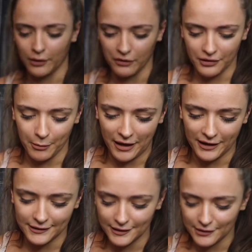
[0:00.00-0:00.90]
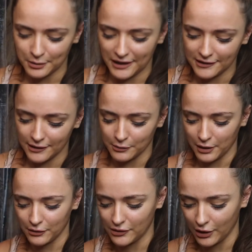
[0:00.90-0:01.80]
of the Pez sweets as
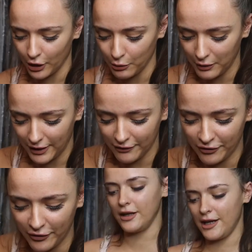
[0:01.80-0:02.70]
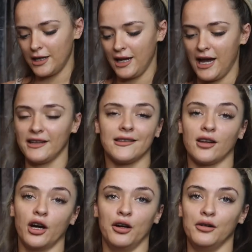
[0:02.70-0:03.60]
well to go with. I then had to
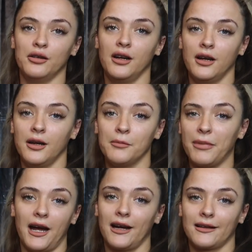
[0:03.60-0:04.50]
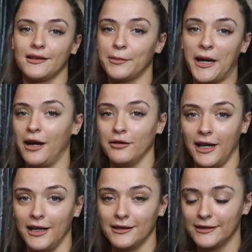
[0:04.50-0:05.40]
go back to
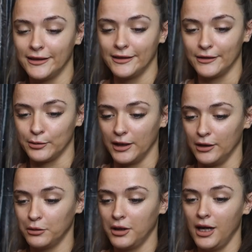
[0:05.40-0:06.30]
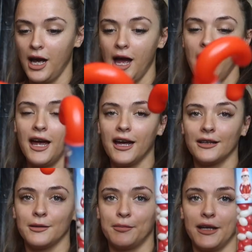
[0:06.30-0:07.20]
Poundland as well
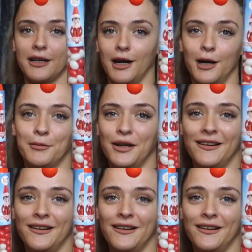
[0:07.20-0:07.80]
and pick up